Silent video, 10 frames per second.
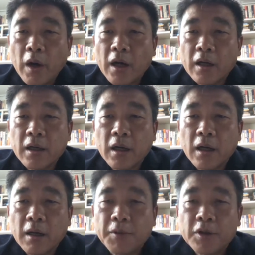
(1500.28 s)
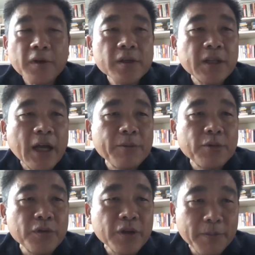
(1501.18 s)
to work for the first
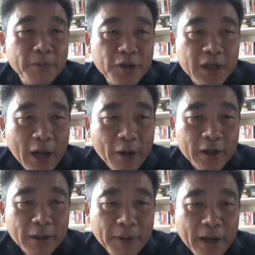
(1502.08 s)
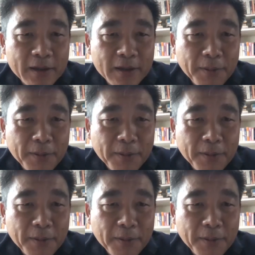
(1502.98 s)
time during commuting hour in